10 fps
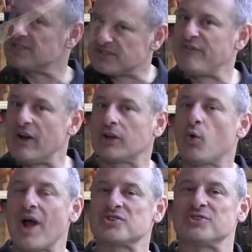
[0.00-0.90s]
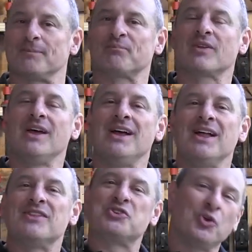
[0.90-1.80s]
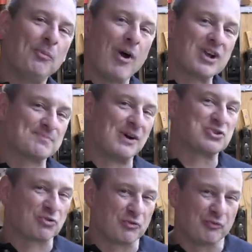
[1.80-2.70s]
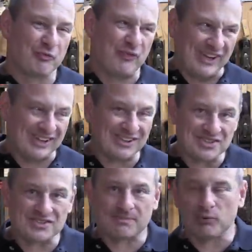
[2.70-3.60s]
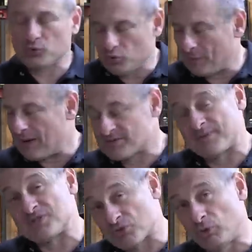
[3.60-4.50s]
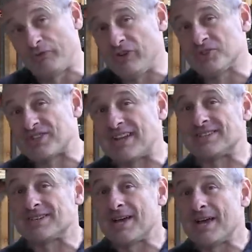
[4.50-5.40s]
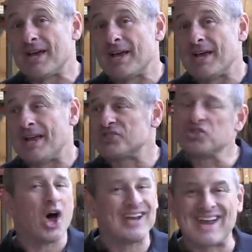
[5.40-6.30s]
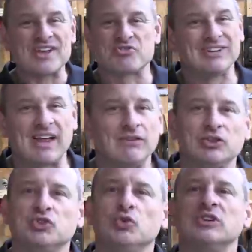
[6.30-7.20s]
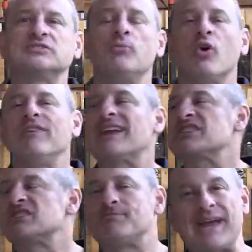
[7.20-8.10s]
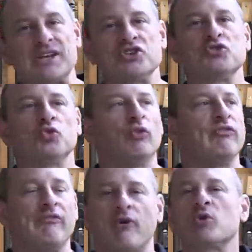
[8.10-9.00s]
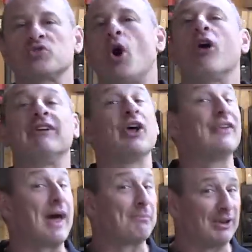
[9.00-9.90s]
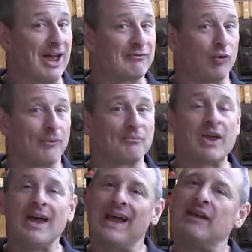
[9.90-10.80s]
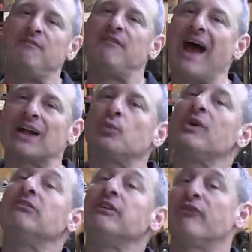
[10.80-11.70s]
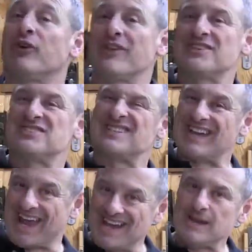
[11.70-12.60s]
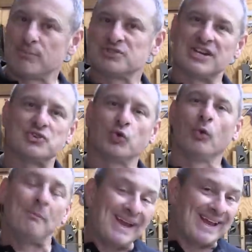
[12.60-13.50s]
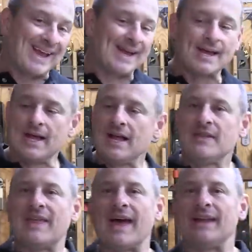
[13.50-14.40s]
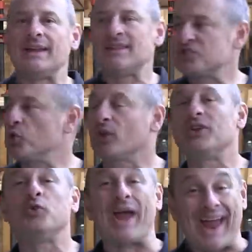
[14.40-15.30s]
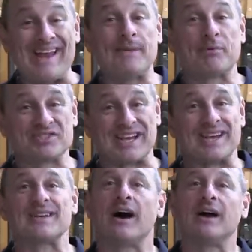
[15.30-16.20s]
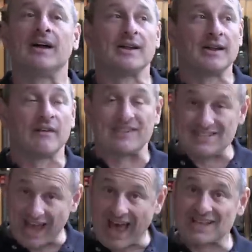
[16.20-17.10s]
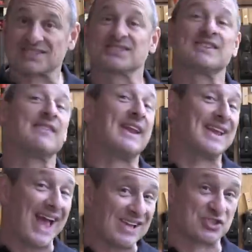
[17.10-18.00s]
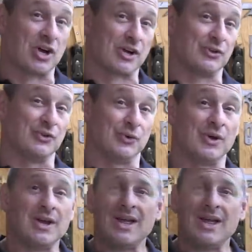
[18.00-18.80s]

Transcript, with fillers: It's a fair question. The Toolbox Buzz feels, the Toolbox Buzz crew feels that it's, it's not an entry-level tool. It's more of an expansion tool for folks already on that platform. In fact, we refer to this as an 80% tool, meaning that this tool can do 80% of the tasks that a gas saw can do.